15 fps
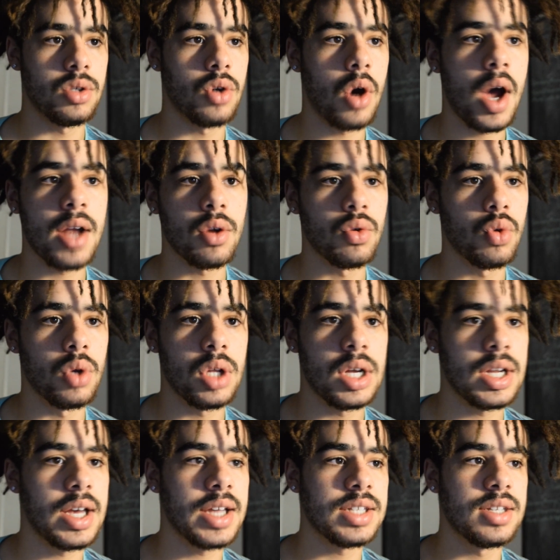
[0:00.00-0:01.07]
I don't do a lot
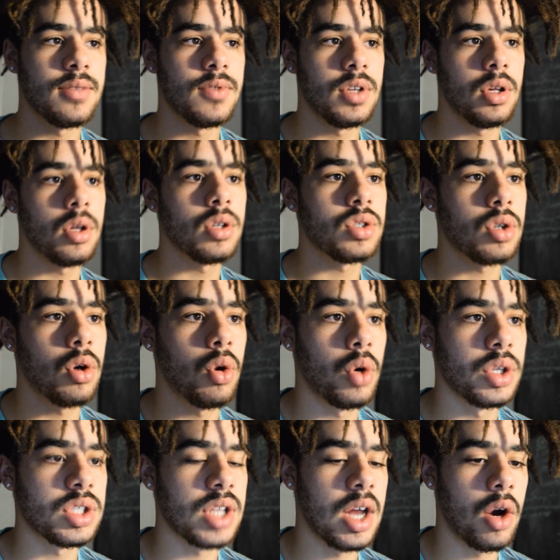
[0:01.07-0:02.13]
of activity, so
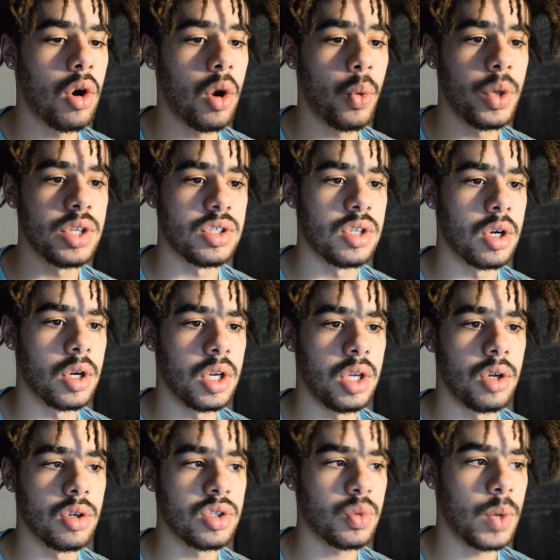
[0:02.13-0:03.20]
it's not always
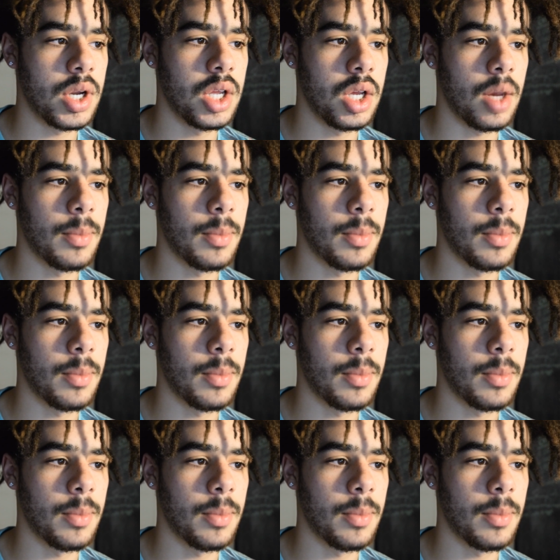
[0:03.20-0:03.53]
dirty or sweating.